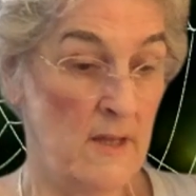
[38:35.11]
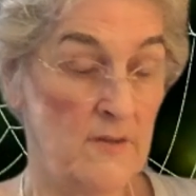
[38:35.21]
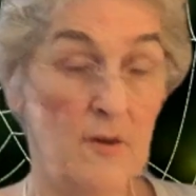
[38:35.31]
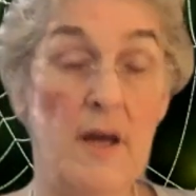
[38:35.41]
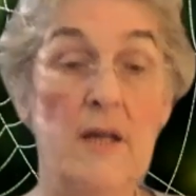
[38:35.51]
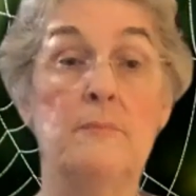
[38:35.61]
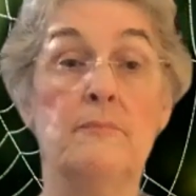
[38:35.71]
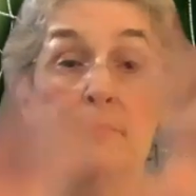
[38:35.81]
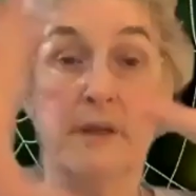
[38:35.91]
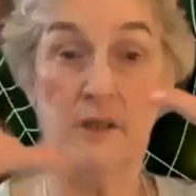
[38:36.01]
So I had a
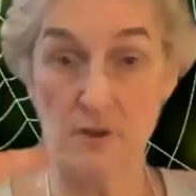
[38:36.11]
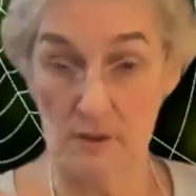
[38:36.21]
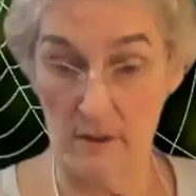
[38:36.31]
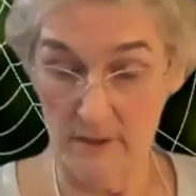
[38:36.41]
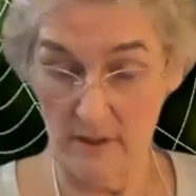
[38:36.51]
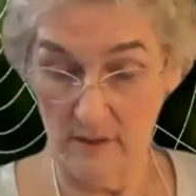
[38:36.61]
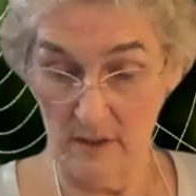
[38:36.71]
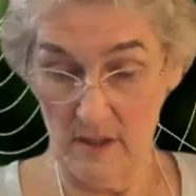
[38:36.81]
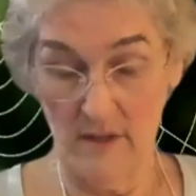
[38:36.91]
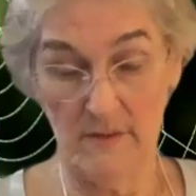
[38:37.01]
picture of it
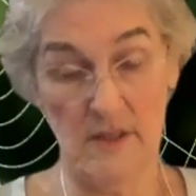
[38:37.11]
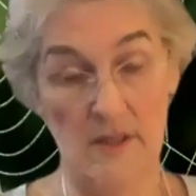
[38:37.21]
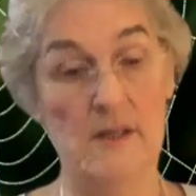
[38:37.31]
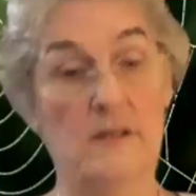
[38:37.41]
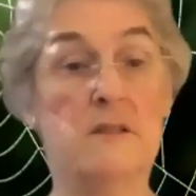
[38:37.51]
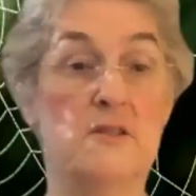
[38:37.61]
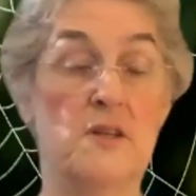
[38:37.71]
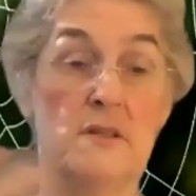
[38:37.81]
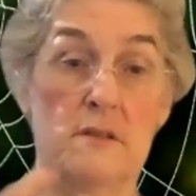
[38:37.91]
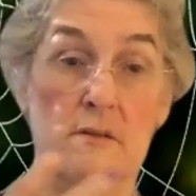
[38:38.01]
and a
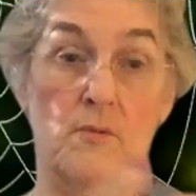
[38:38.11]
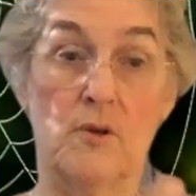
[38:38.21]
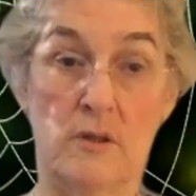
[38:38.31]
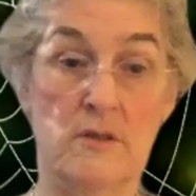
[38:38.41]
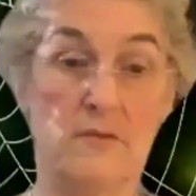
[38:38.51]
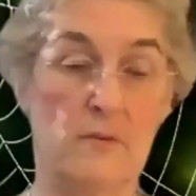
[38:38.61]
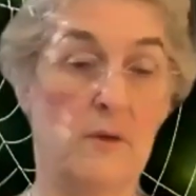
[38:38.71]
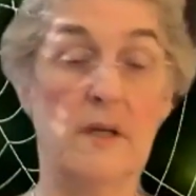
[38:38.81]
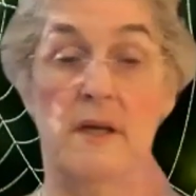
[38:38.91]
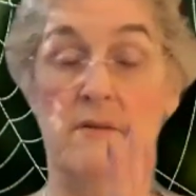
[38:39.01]
suggested words for when
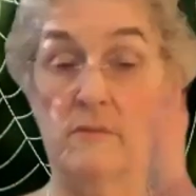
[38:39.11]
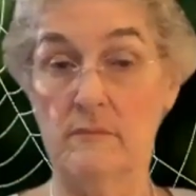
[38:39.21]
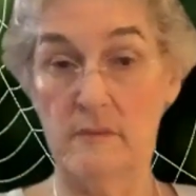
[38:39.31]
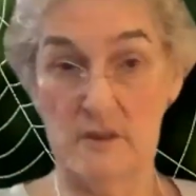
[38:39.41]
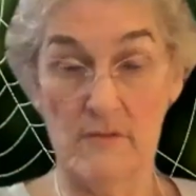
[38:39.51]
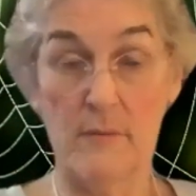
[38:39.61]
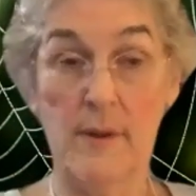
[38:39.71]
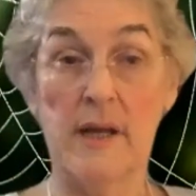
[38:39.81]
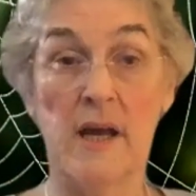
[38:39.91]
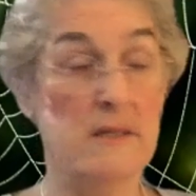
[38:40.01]
I gave them. So everybody
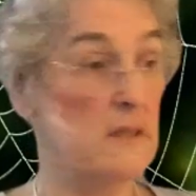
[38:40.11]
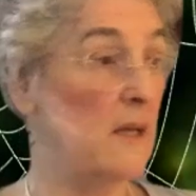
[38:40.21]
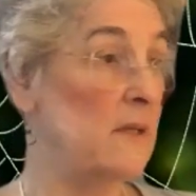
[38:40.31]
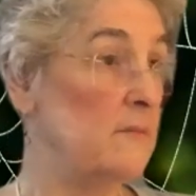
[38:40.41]
has that.